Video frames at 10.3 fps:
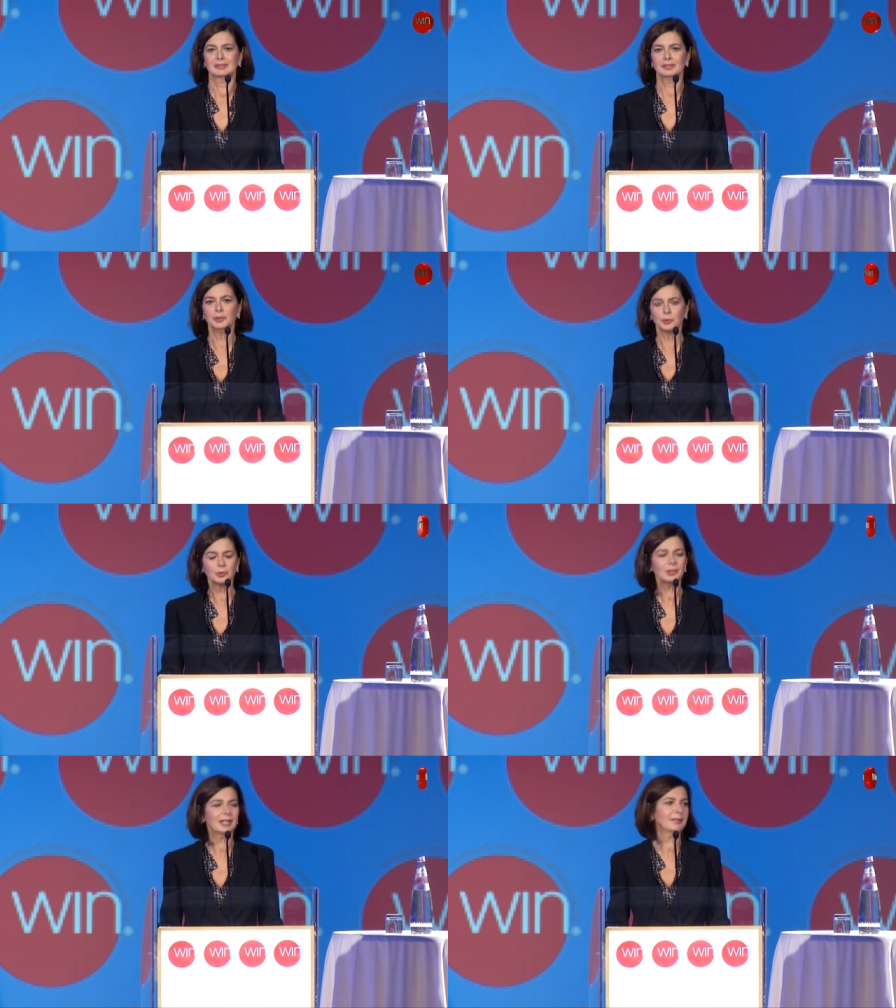
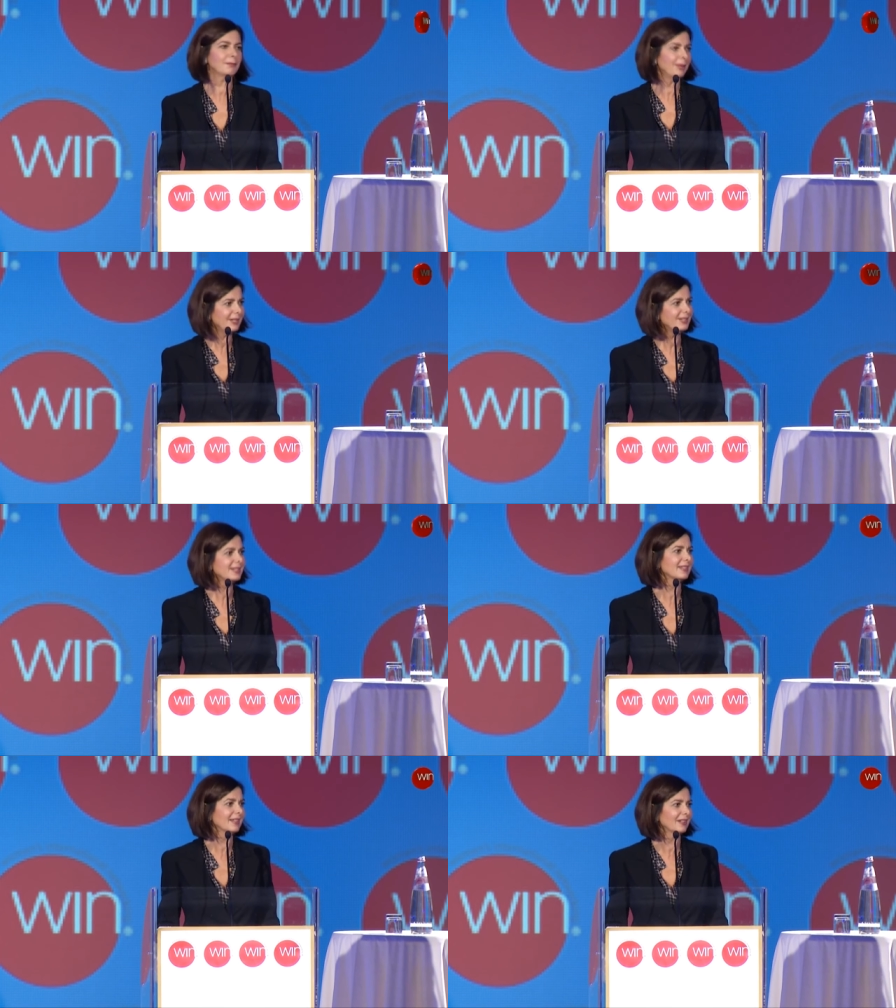new and
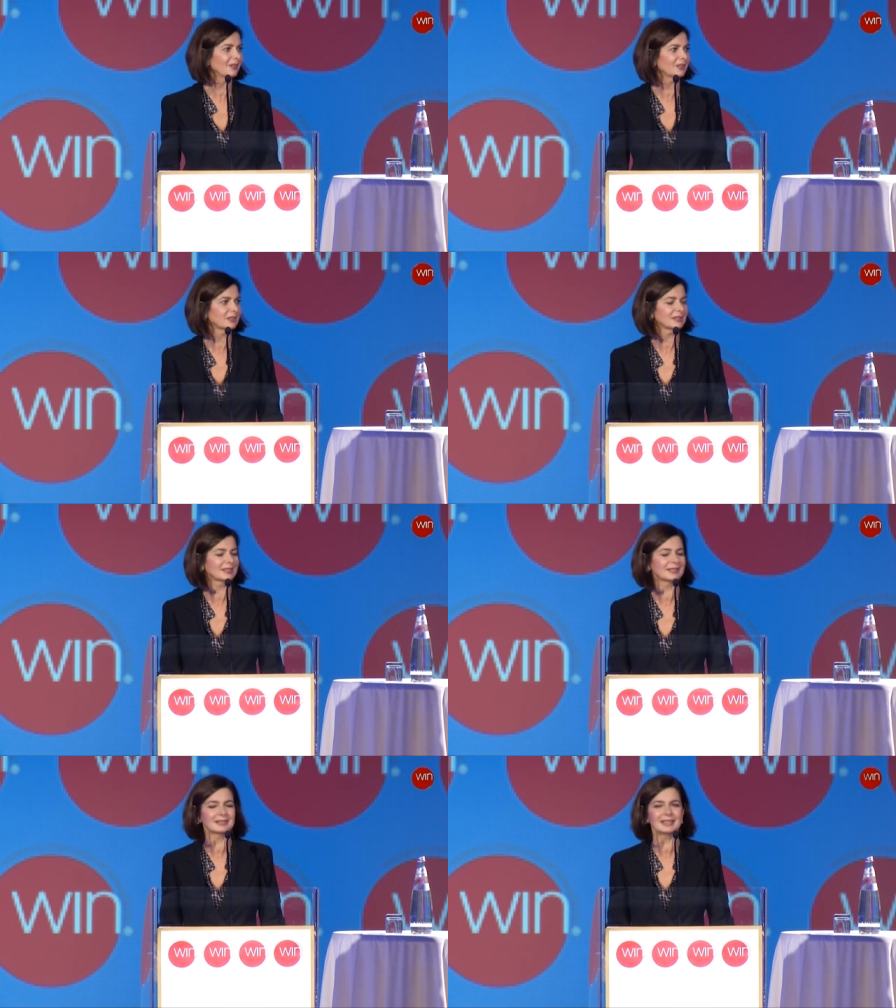based on
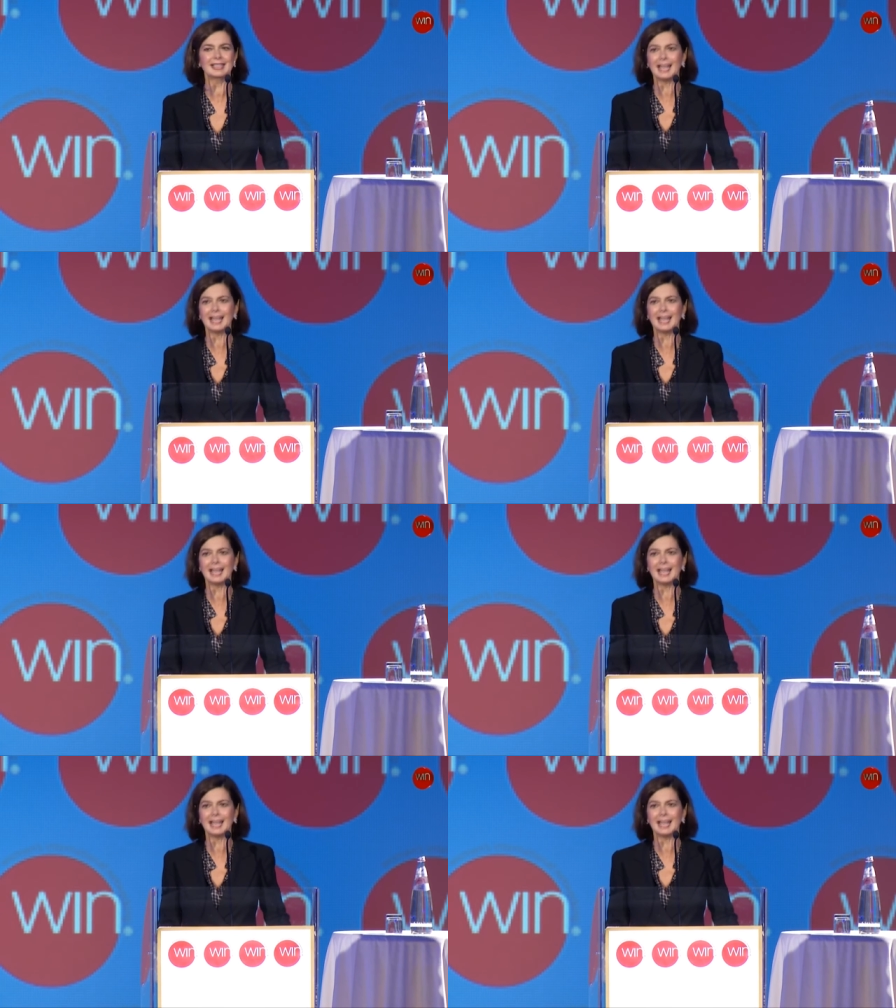an